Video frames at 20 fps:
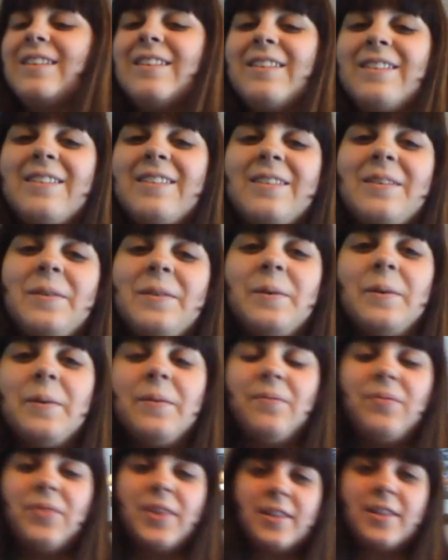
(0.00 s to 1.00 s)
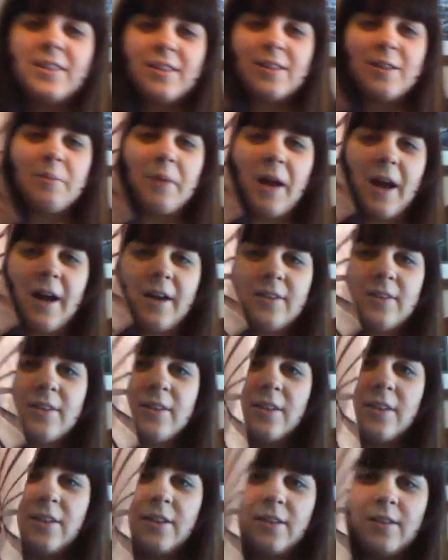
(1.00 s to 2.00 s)
So this is the mask.
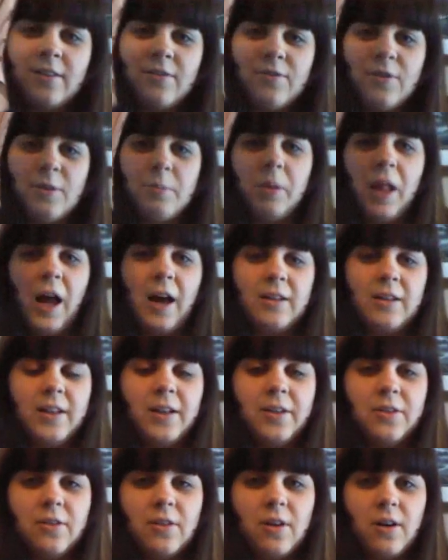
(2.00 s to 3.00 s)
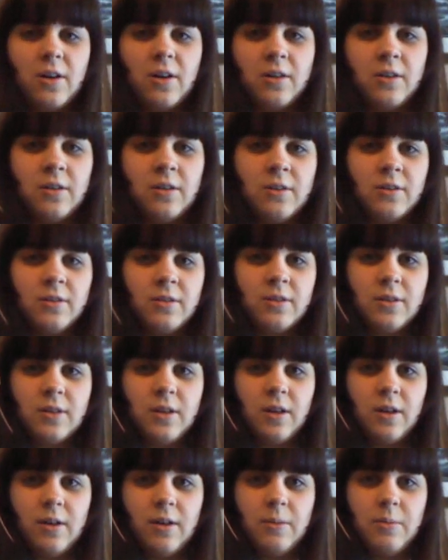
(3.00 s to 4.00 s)
This is for Black Lantern Hawkgirl.
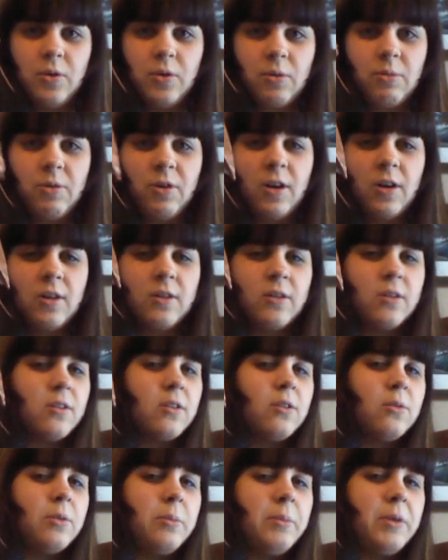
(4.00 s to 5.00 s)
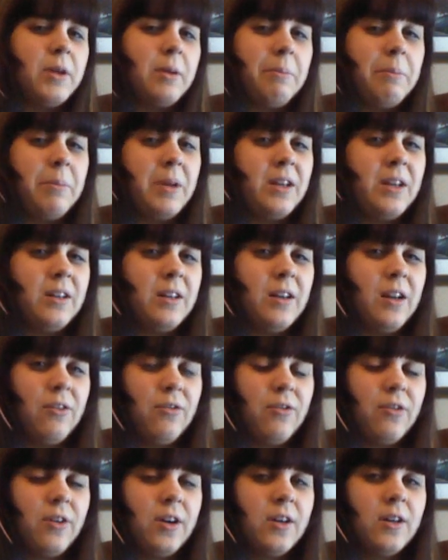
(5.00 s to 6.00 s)
Normal Hawkgirl would be a bit
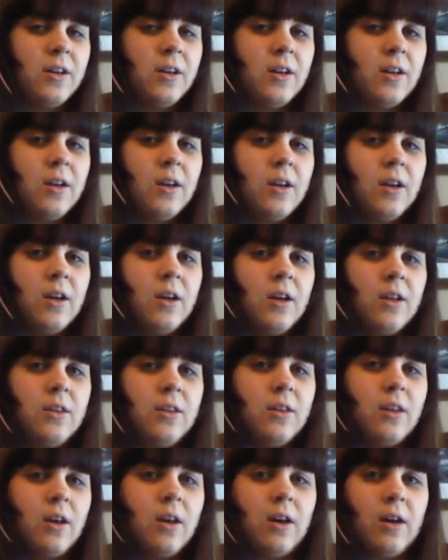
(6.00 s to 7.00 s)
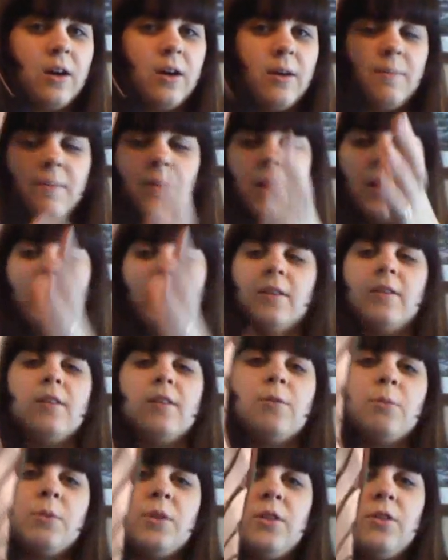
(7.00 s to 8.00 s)
different. I did
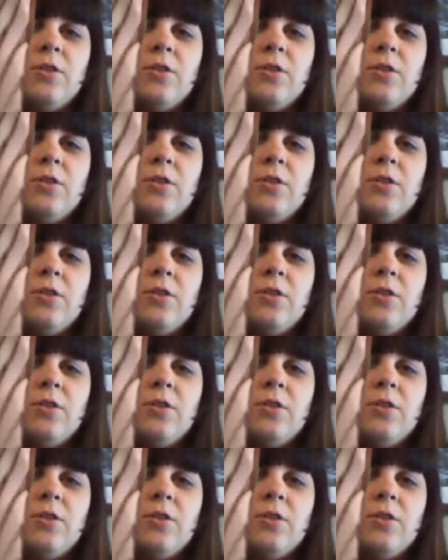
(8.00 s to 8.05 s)
this one